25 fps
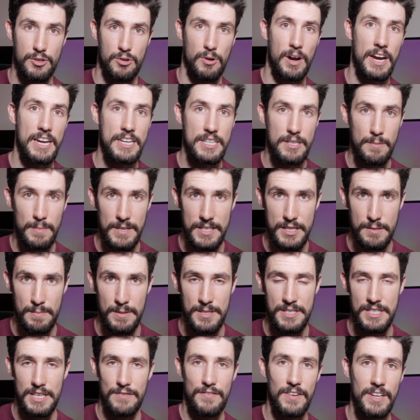trained to be
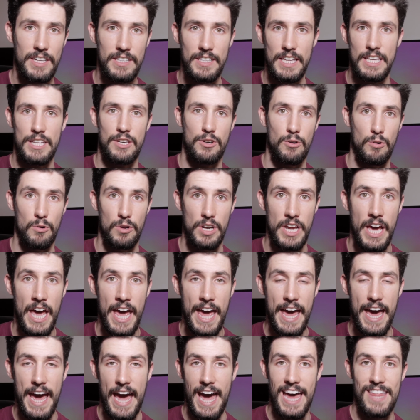specifically good
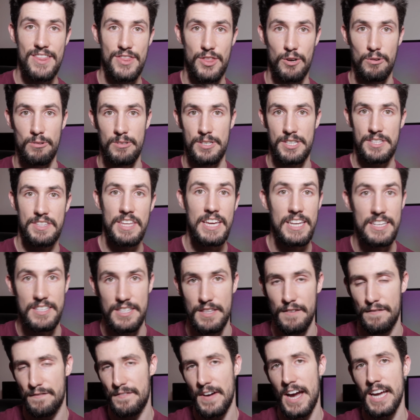at those things.
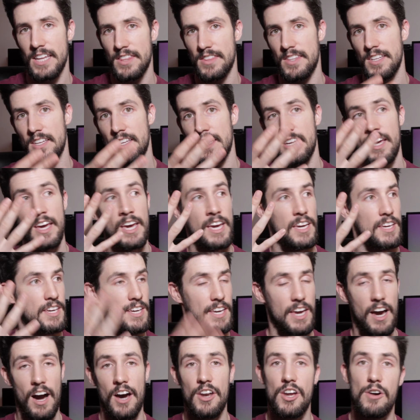The fact that
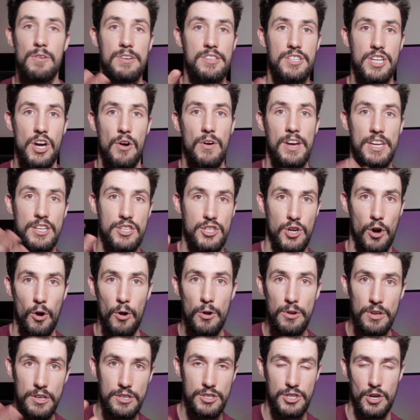Keanu is going
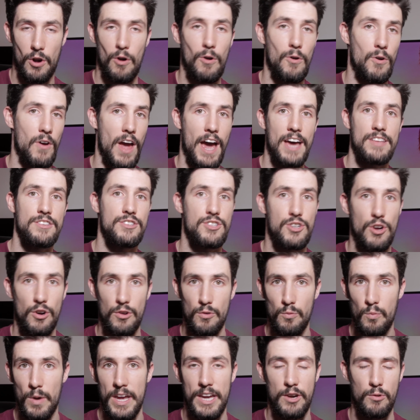toe to toe as
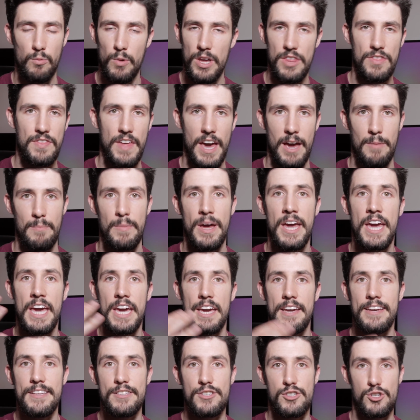John Wick with them
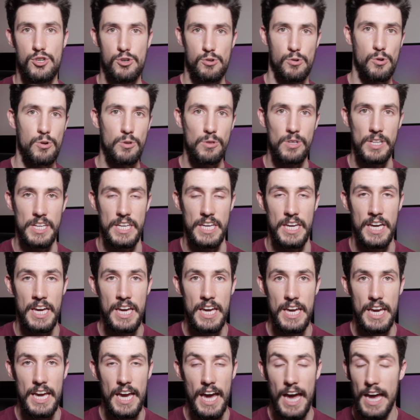is
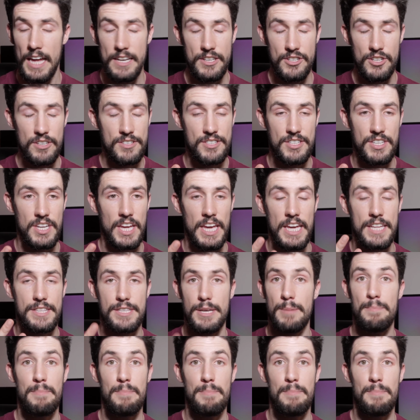truly just, it's